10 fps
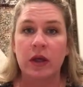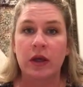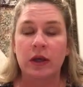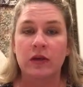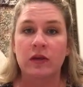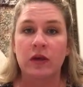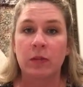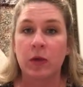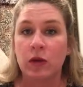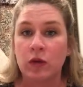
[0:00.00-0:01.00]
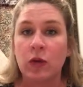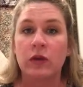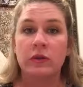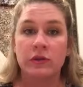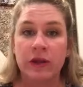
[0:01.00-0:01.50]
and I'm going to do
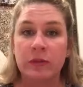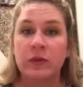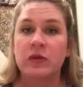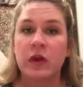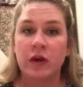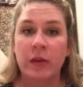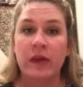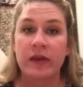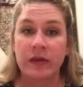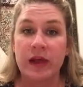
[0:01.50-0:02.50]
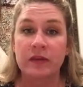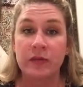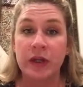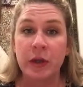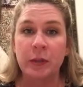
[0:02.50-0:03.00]
all those steps that we talked about in that last
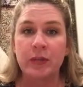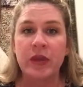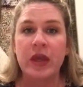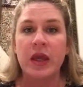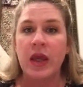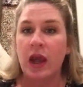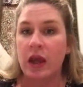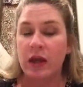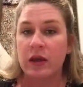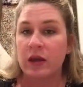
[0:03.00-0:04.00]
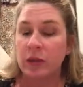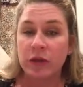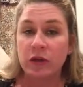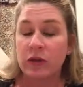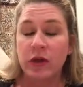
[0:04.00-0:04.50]
video. And I'm
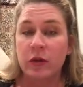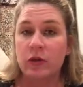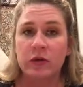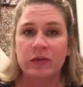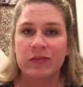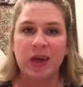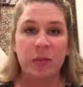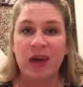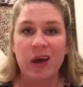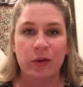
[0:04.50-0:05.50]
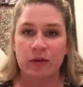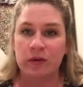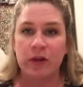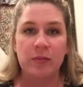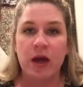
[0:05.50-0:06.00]
going to do that over a couple
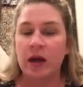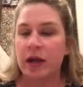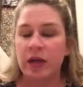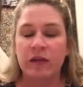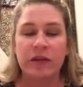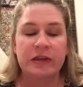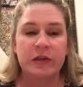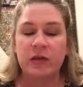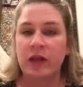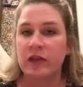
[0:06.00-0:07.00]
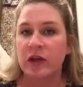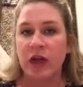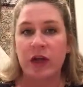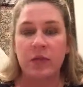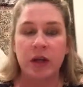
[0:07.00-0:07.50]
hours. I'm not going to give myself a lot of
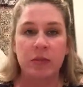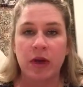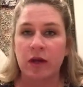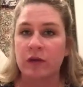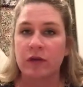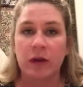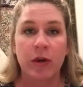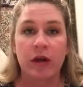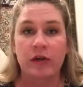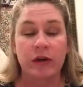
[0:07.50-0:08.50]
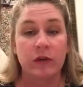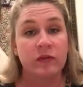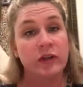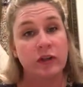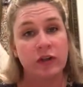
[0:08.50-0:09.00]
time, and I'm not going to fret about if I
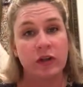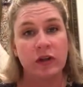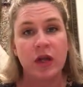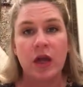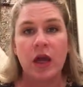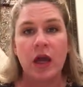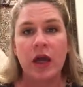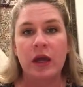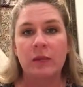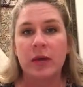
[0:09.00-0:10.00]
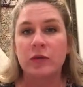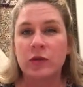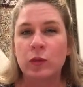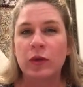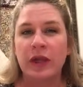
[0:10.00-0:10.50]
don't finish it. I'm
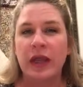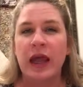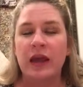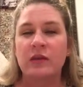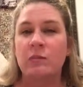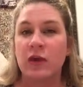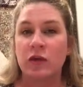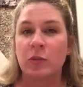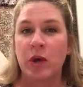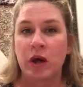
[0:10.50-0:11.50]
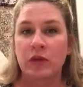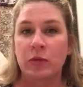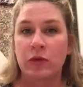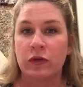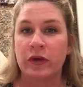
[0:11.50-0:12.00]
just working ahead as much as
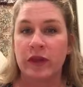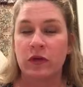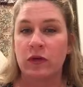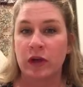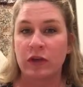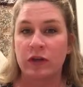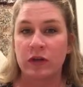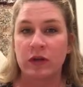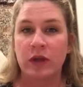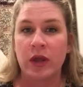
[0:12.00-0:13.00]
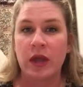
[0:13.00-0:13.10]
possible during that duration,